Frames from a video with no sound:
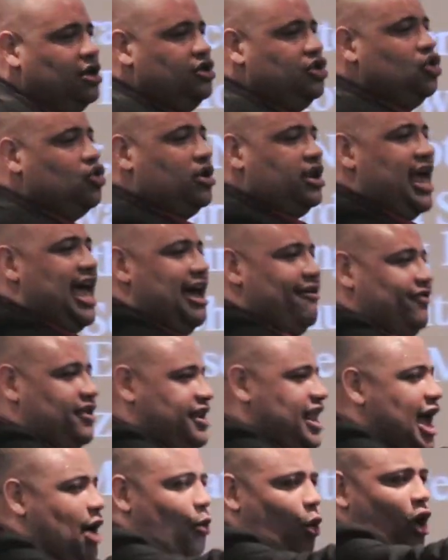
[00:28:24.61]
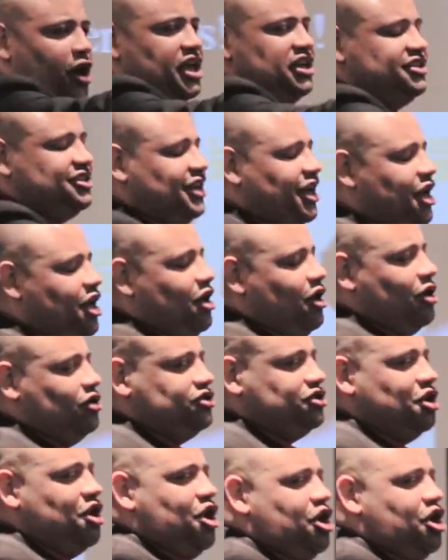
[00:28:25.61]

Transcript: you can have the networking skills,